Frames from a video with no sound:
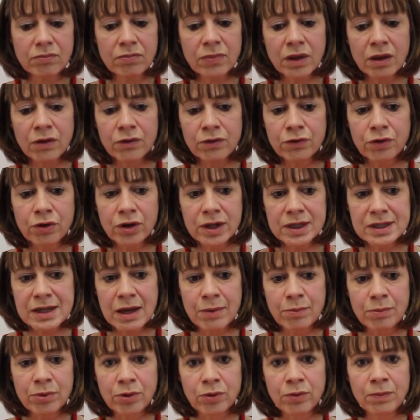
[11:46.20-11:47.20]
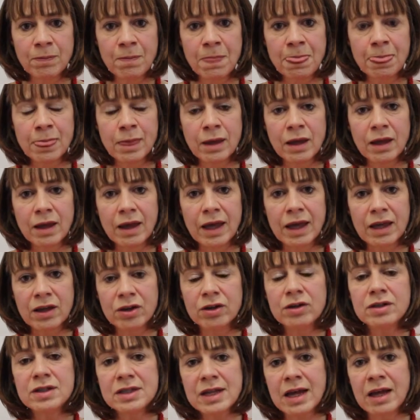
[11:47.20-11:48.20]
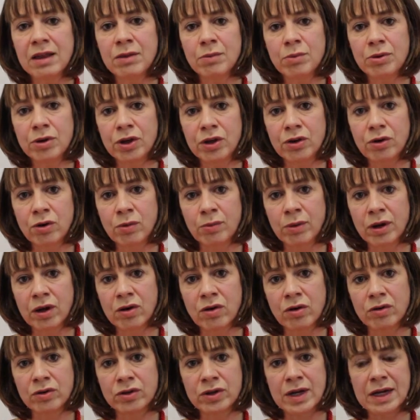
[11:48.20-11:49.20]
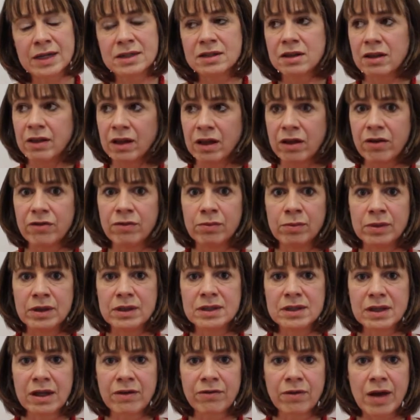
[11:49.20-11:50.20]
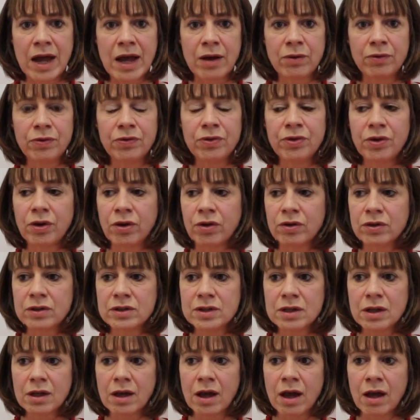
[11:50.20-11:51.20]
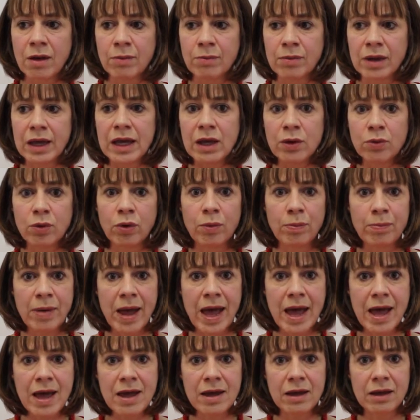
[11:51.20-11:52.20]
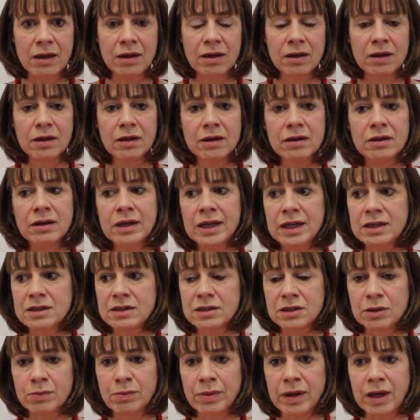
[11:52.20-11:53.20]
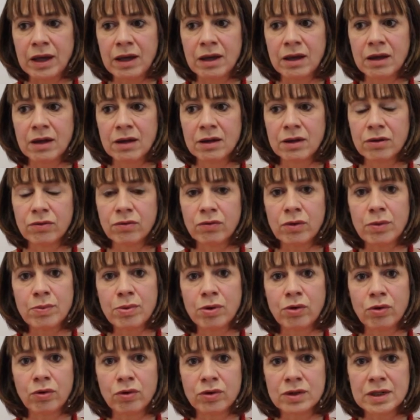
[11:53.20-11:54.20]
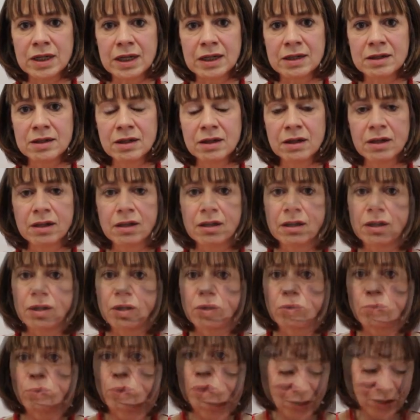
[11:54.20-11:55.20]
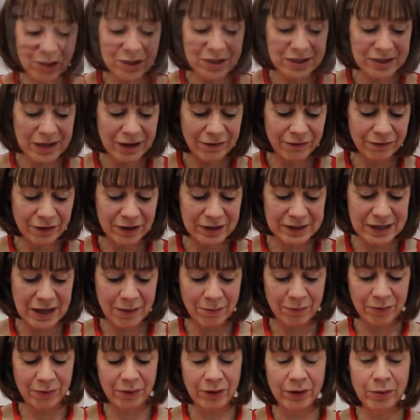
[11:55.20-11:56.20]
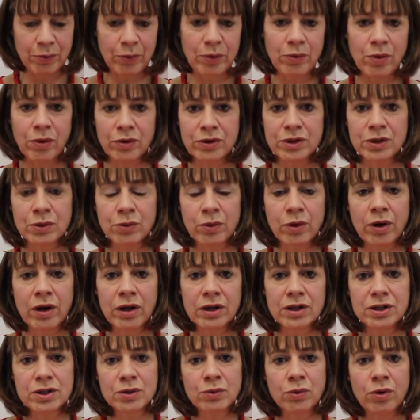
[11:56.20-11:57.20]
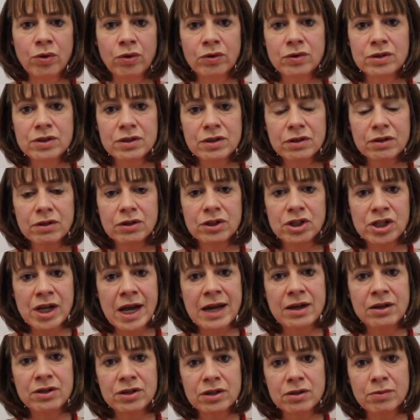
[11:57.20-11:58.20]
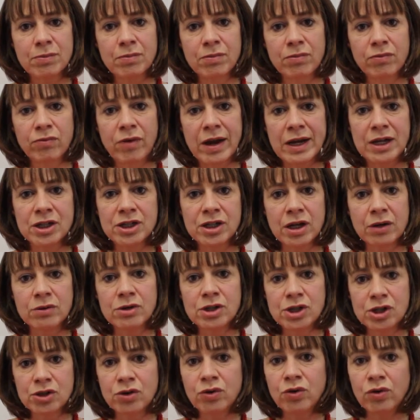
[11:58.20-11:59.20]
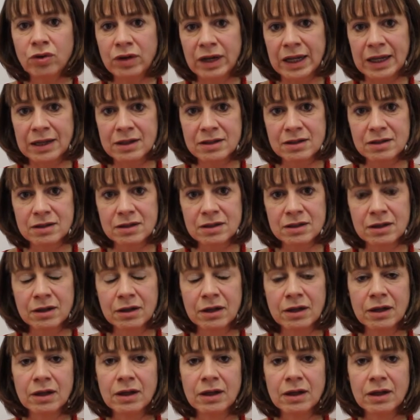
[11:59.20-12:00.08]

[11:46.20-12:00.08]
For example, it could say in the procurement contracts that the governments give out that equal pay needs to be reported. We could say, for example, that we want to work towards gender ratioed shortlists.